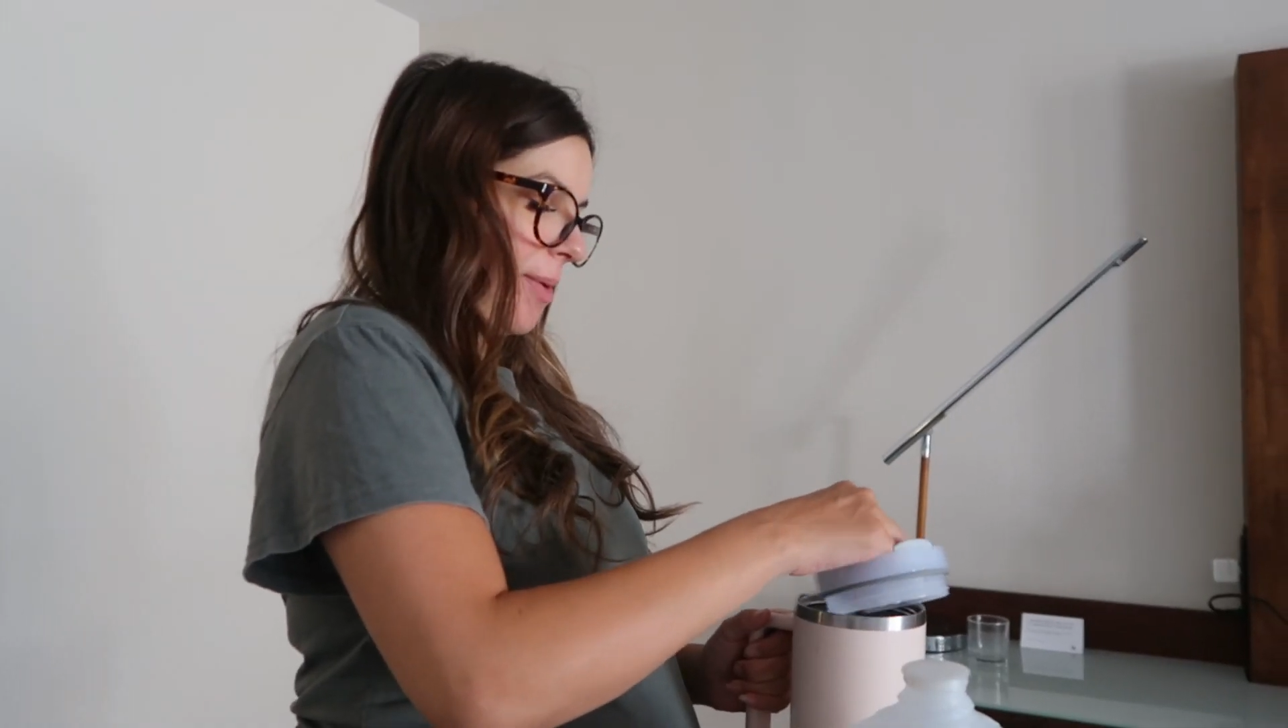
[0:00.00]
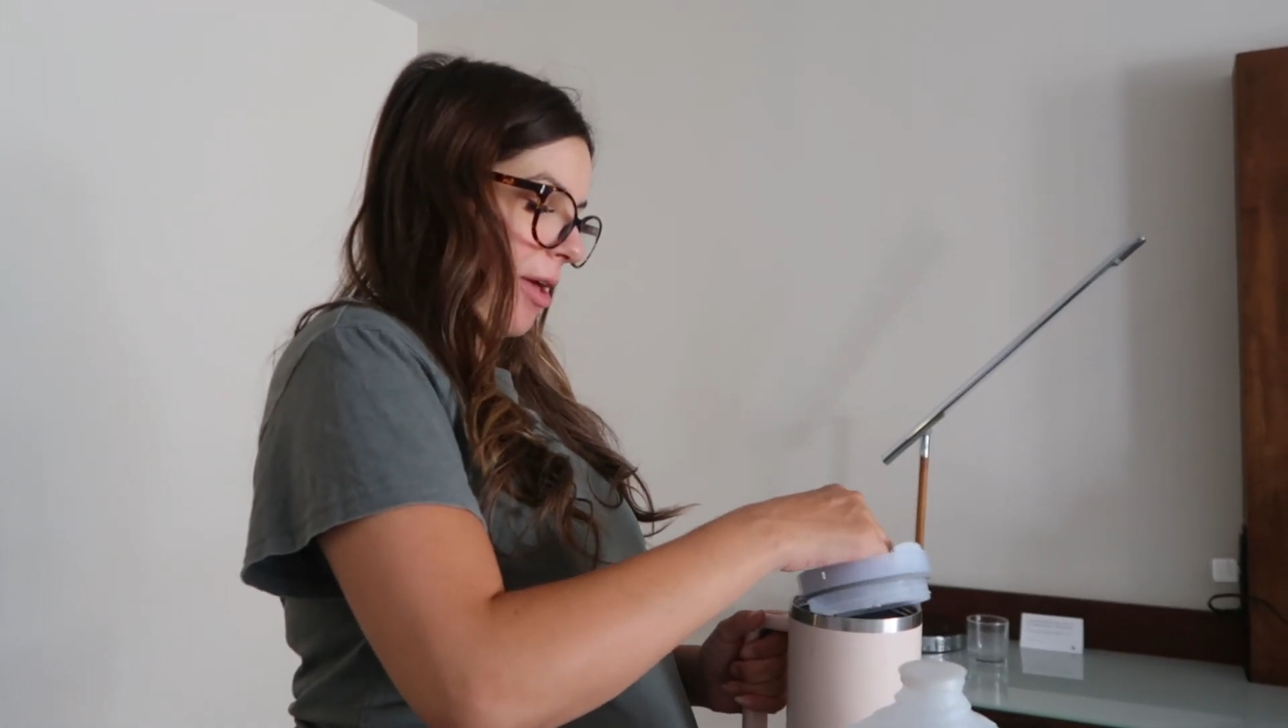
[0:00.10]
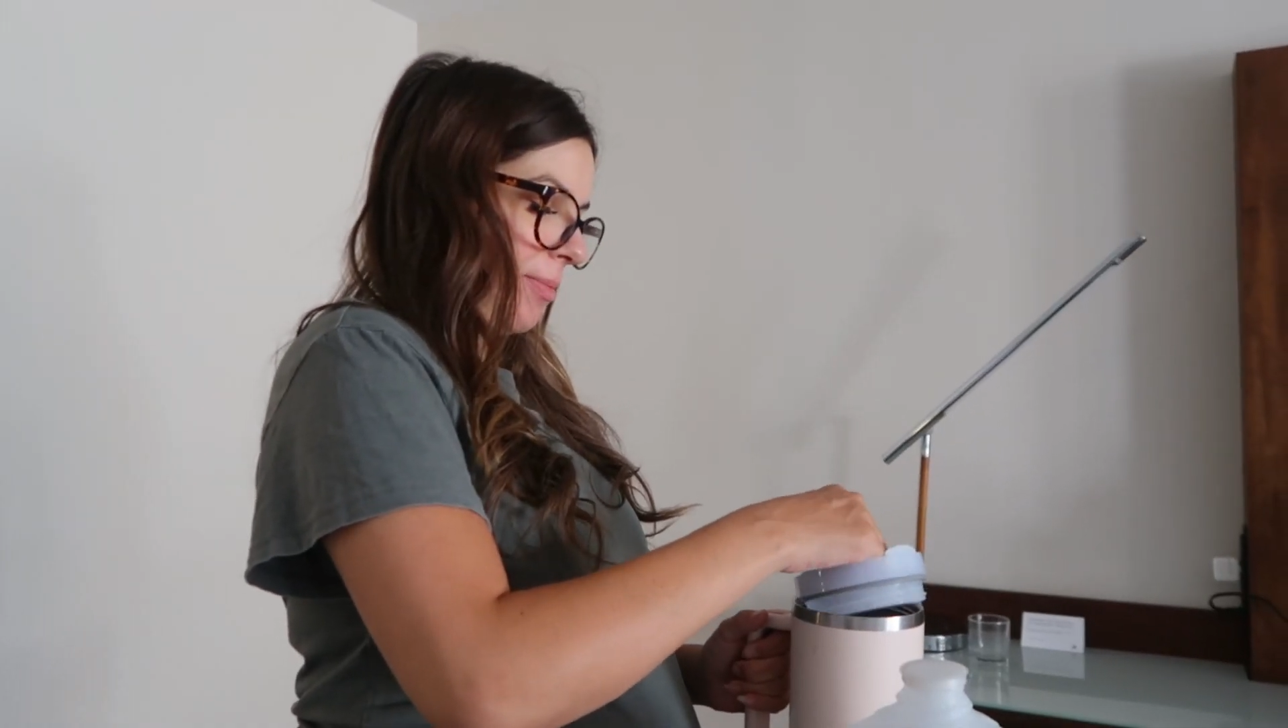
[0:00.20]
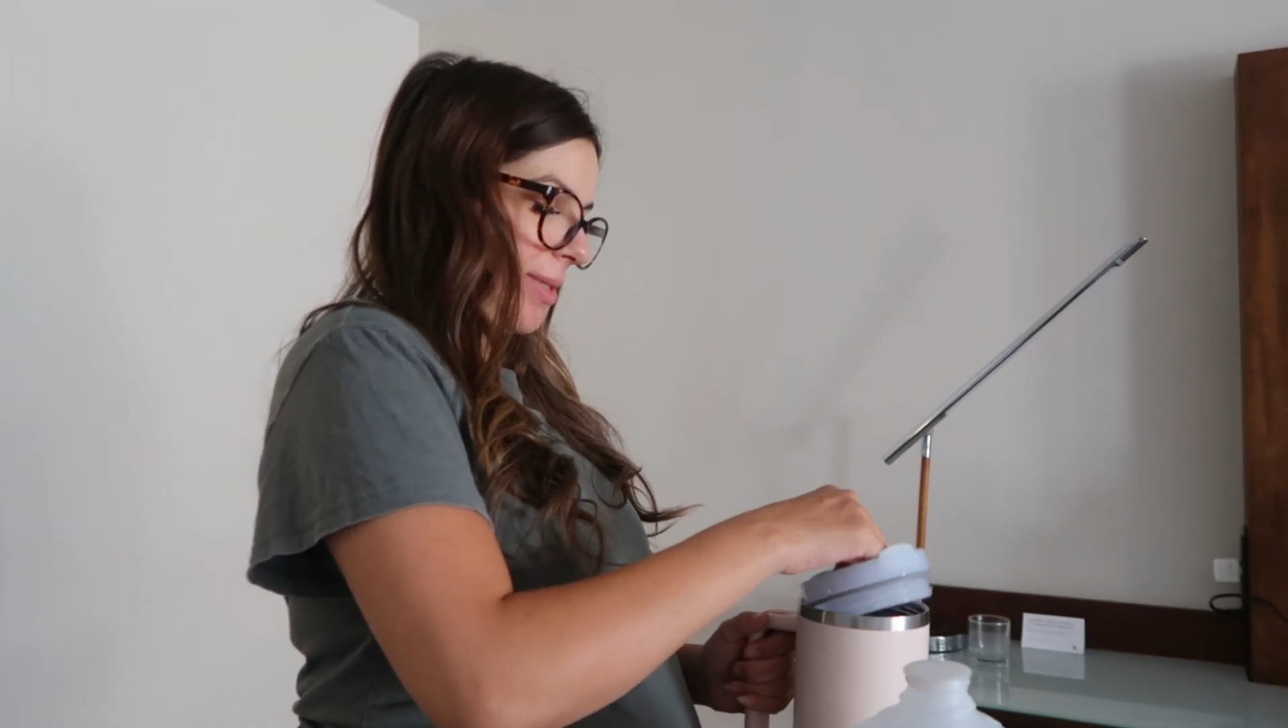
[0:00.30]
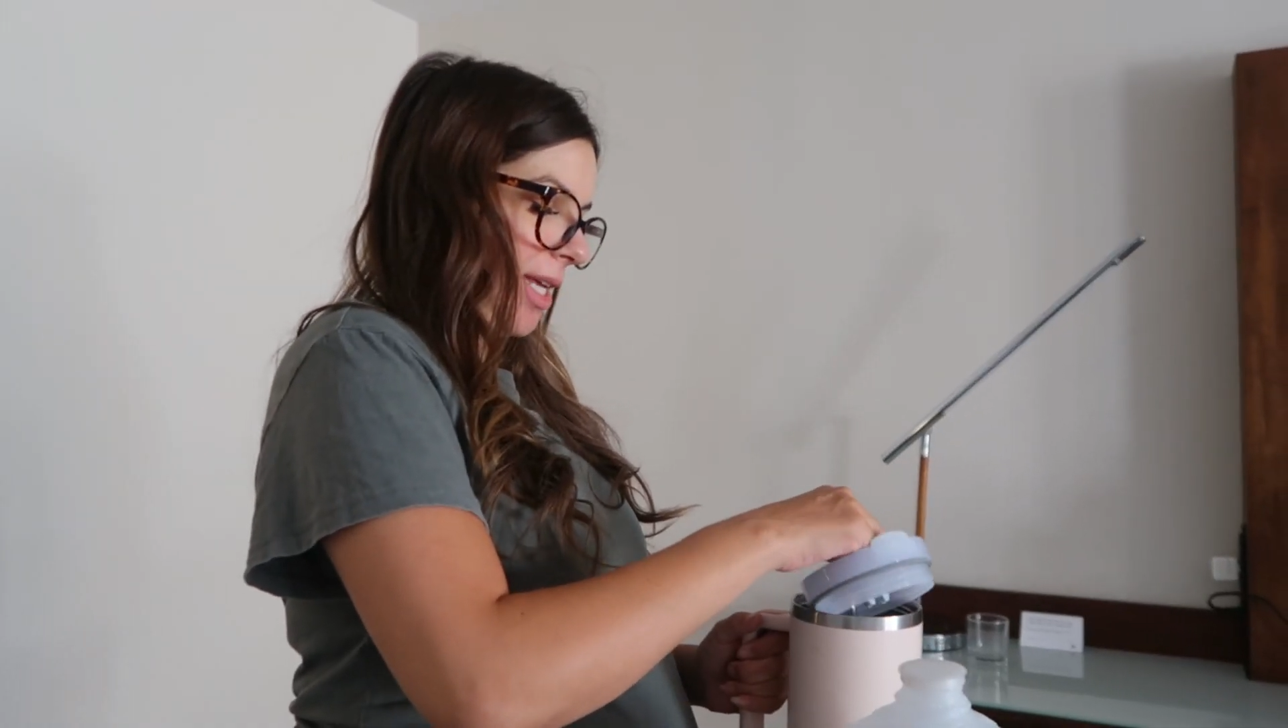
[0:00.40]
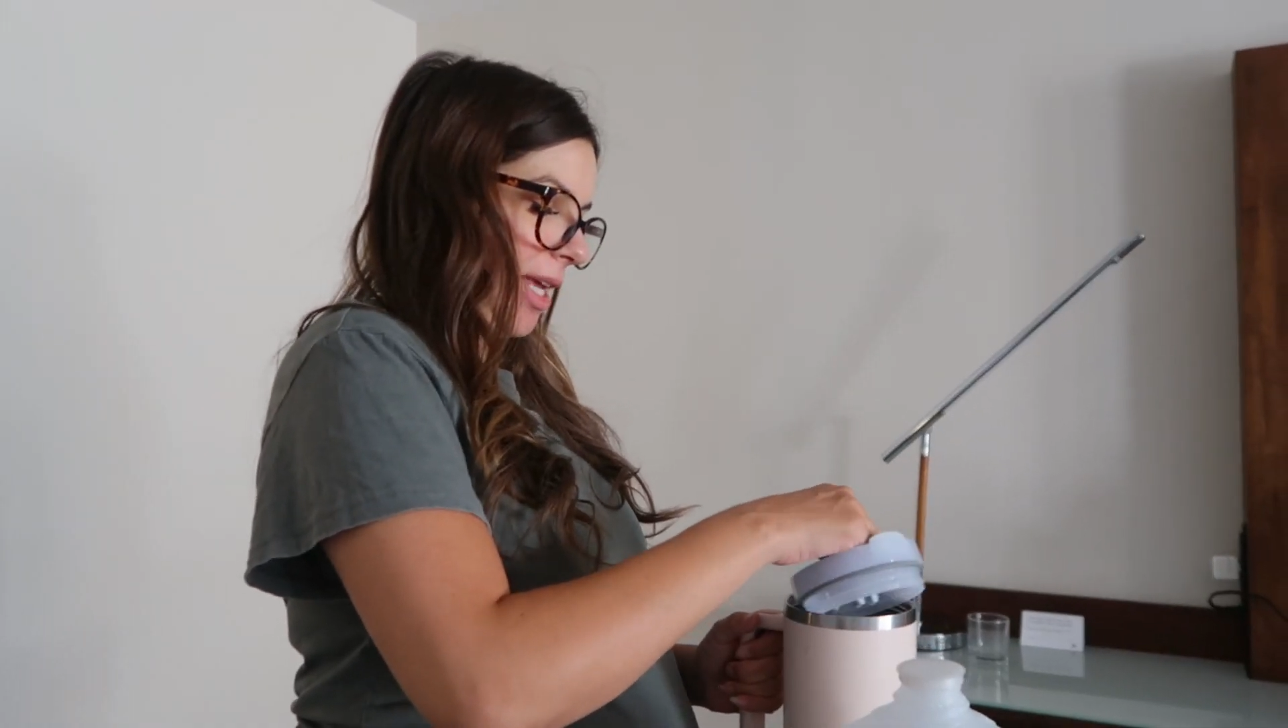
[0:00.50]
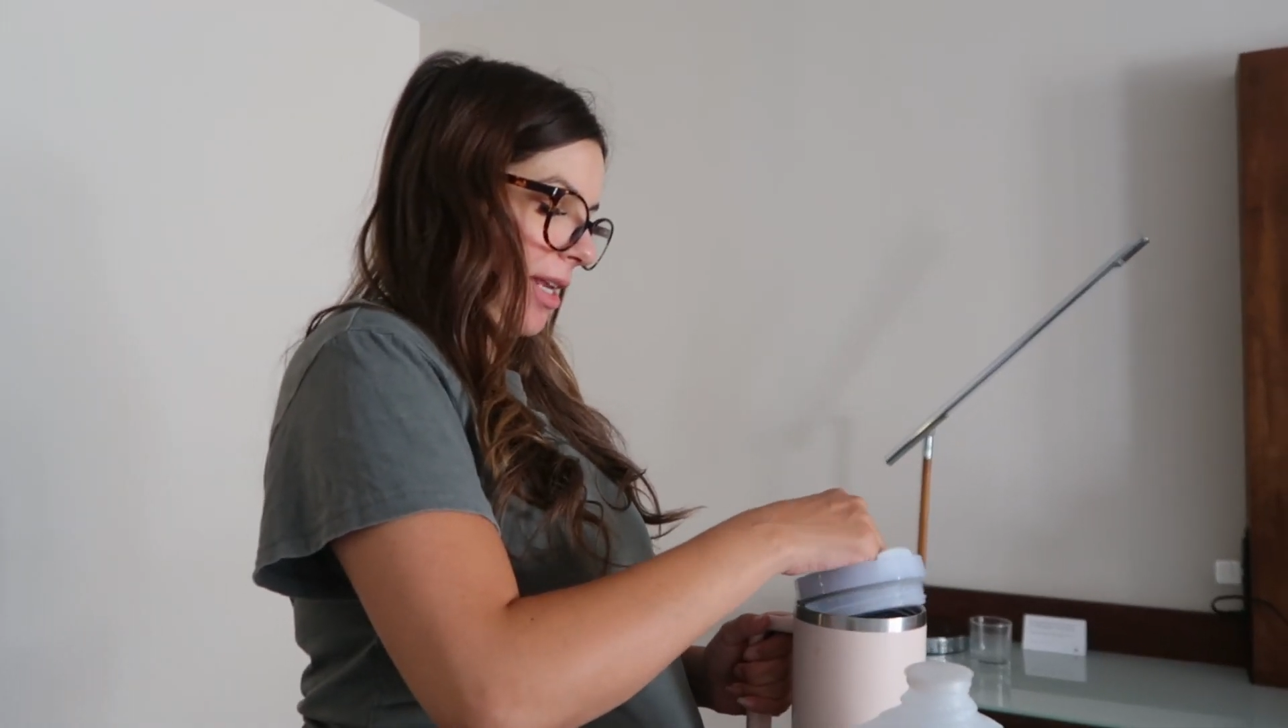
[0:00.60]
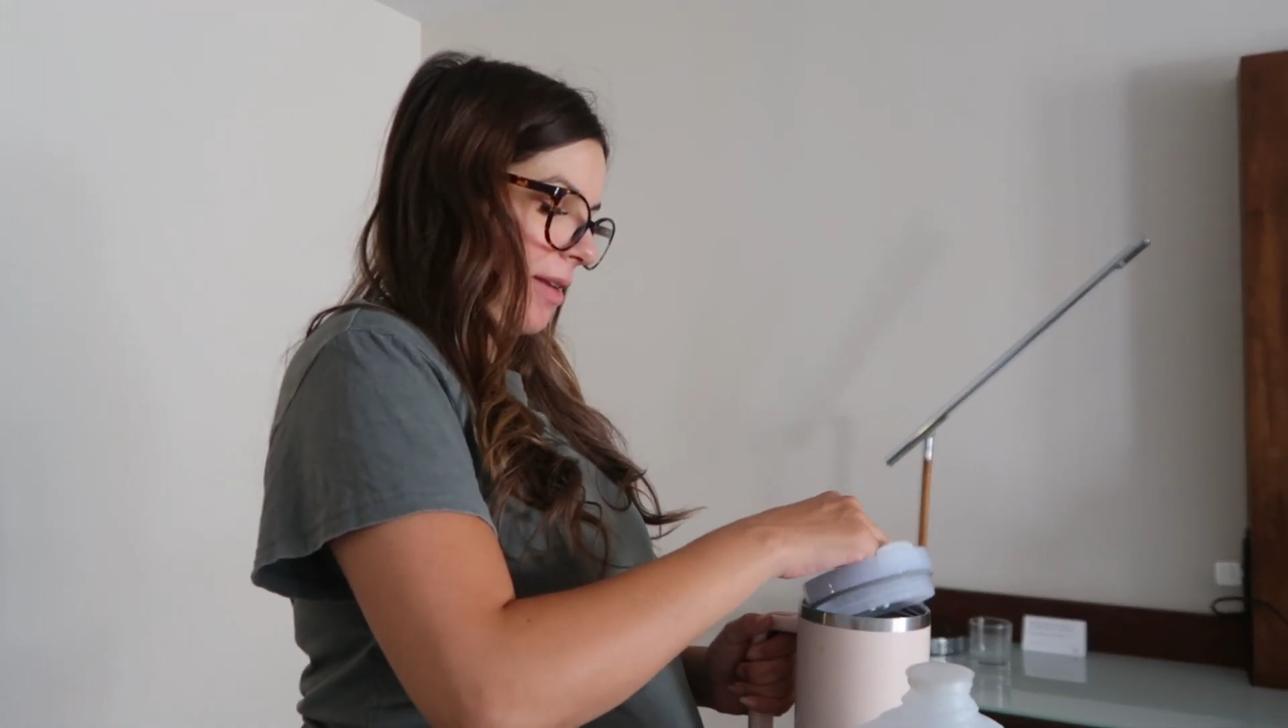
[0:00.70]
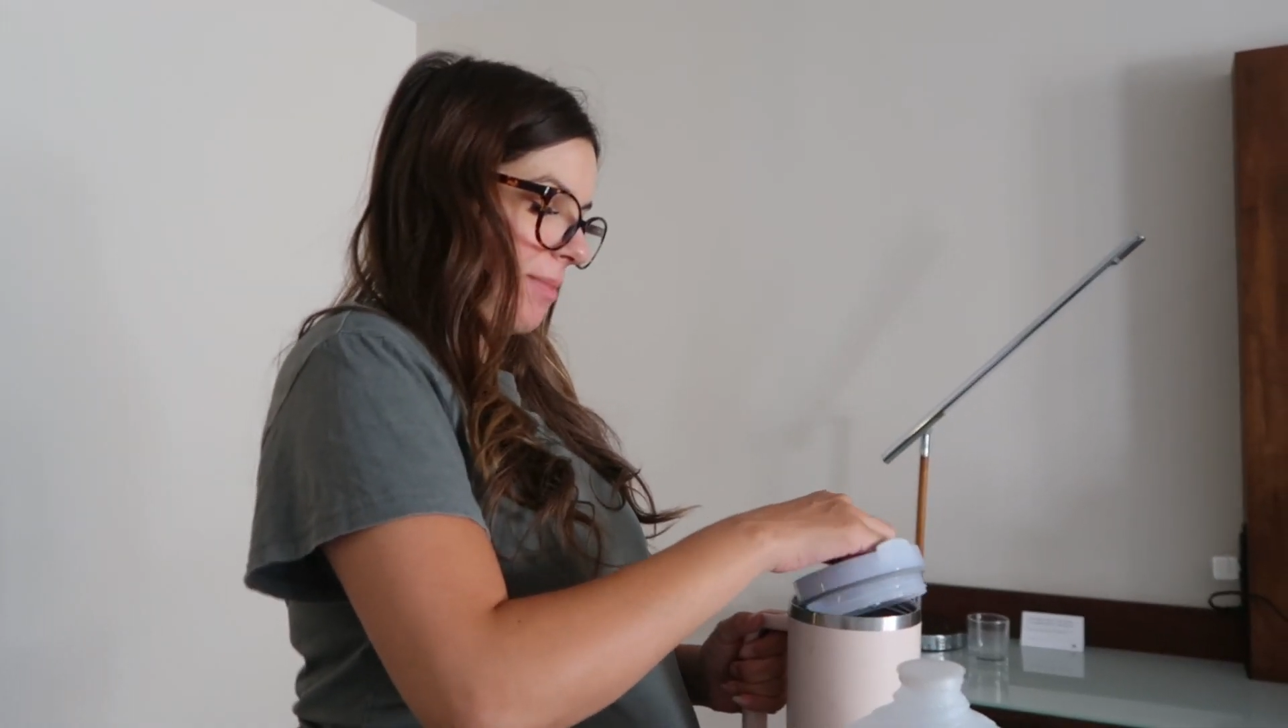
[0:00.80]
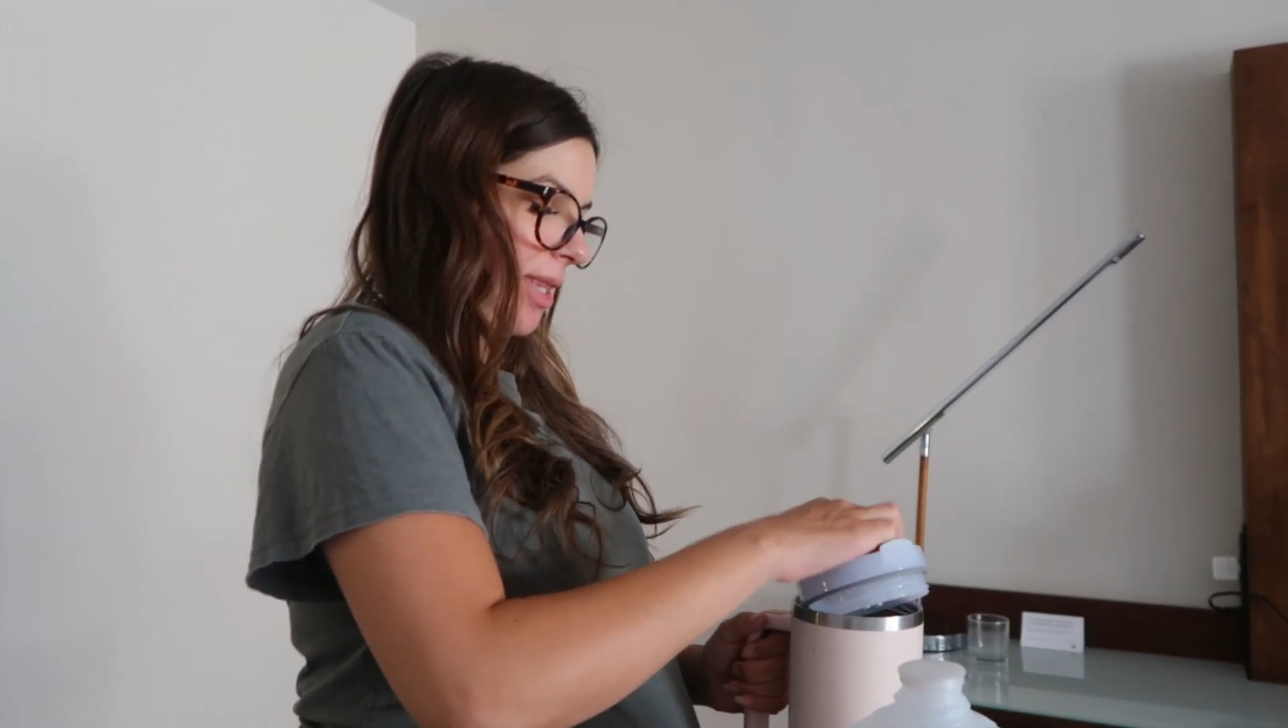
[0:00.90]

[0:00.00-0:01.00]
palpitating,